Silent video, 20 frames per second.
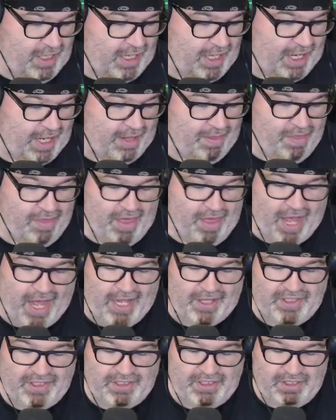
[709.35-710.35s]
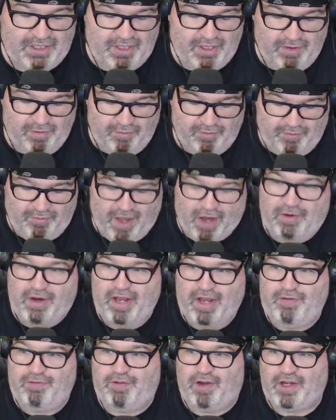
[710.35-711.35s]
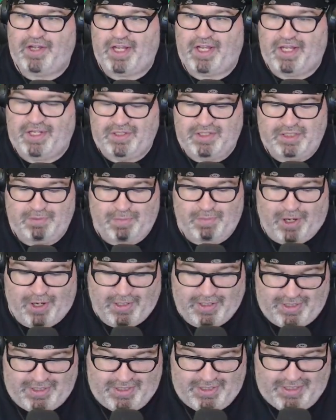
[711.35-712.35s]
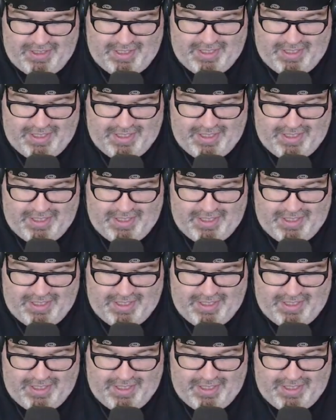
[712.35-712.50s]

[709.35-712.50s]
And that's very fucking smart.